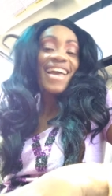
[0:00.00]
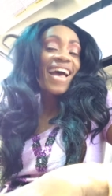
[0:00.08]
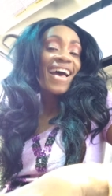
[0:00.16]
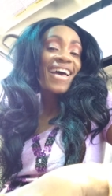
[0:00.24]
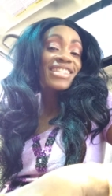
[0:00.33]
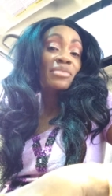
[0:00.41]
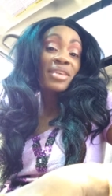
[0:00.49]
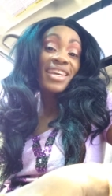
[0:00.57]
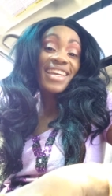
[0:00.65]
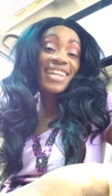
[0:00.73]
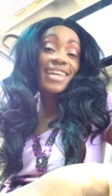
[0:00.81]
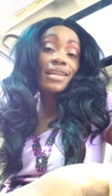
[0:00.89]
guys.
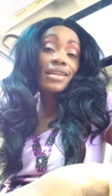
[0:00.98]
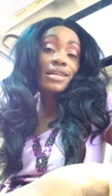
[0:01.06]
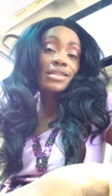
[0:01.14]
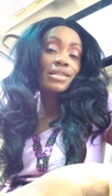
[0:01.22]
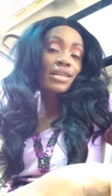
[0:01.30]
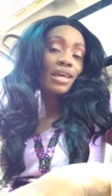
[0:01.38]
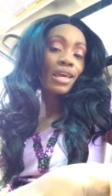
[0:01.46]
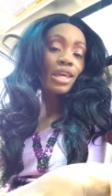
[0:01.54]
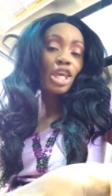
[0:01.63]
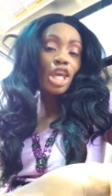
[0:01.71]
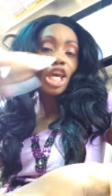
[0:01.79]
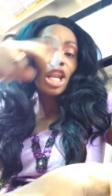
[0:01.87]
Me and Ina
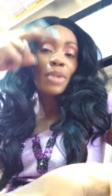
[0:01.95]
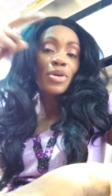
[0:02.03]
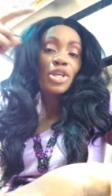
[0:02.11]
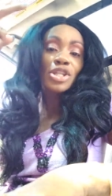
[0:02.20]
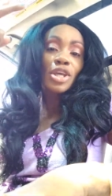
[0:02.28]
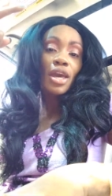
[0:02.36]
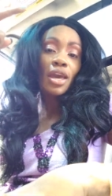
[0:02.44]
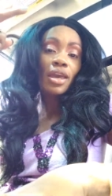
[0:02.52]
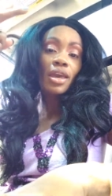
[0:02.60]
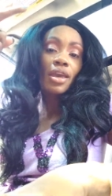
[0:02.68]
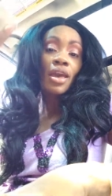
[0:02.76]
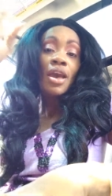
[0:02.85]
saying a piece of
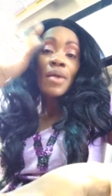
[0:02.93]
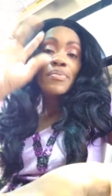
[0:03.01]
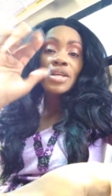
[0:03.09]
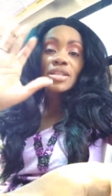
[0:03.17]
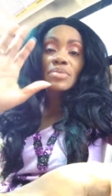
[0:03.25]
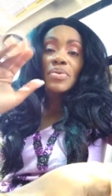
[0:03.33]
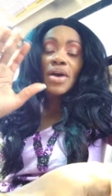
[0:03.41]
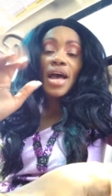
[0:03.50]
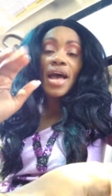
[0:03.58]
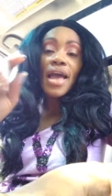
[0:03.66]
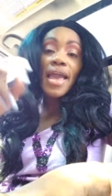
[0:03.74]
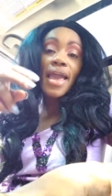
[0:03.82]
cake, piece of
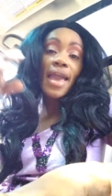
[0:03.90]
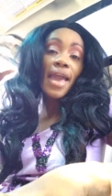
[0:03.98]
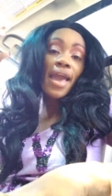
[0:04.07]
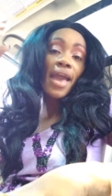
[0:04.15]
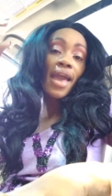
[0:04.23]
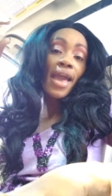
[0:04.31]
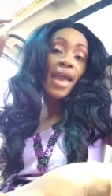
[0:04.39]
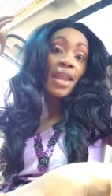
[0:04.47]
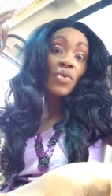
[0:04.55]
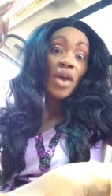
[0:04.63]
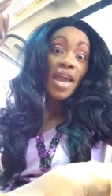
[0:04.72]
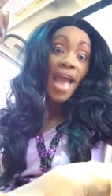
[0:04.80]
pie,
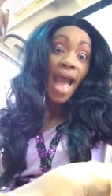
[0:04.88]
and we